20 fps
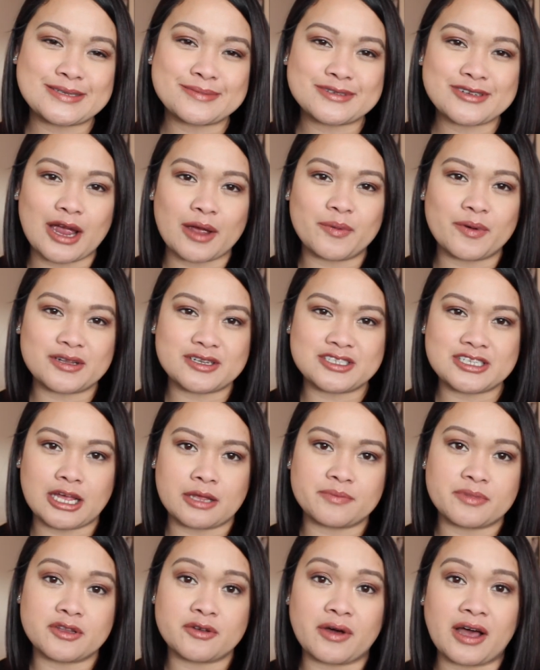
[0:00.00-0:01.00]
subscribe button
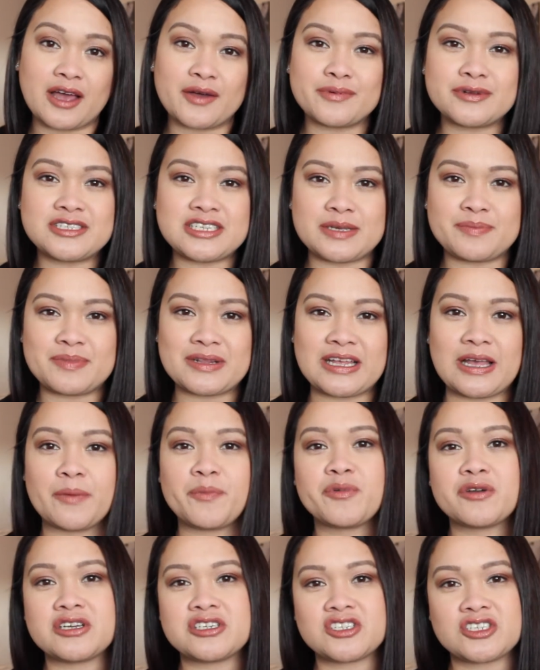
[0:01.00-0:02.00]
down below. I would deeply
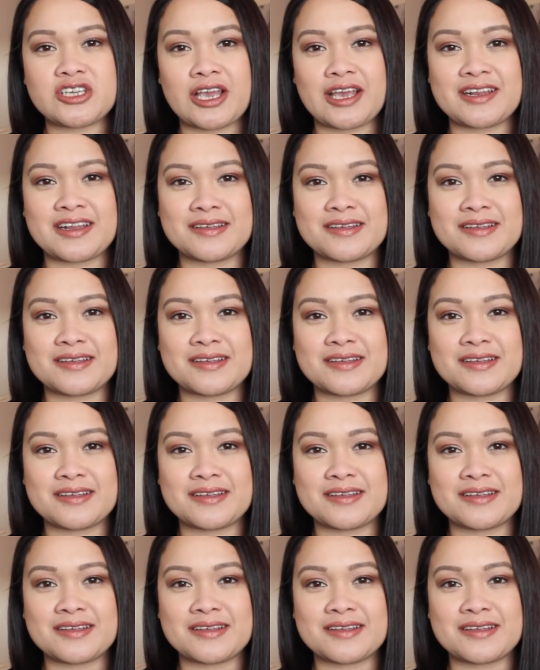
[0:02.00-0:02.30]
appreciate